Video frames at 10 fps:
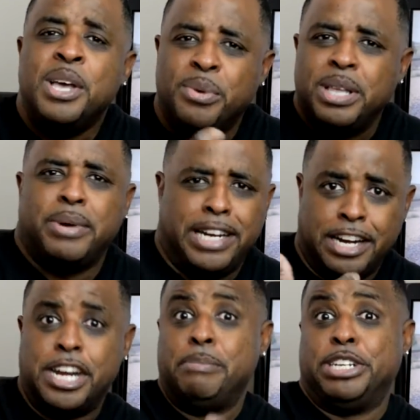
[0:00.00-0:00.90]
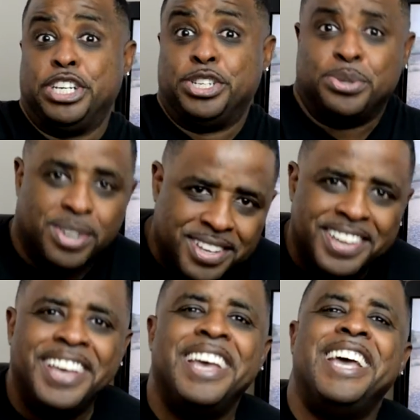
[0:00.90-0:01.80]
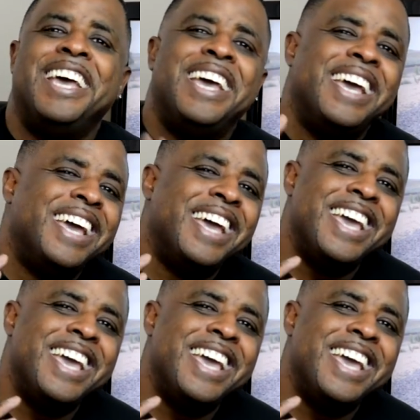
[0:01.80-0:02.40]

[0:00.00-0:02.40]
Well, anyway, number two.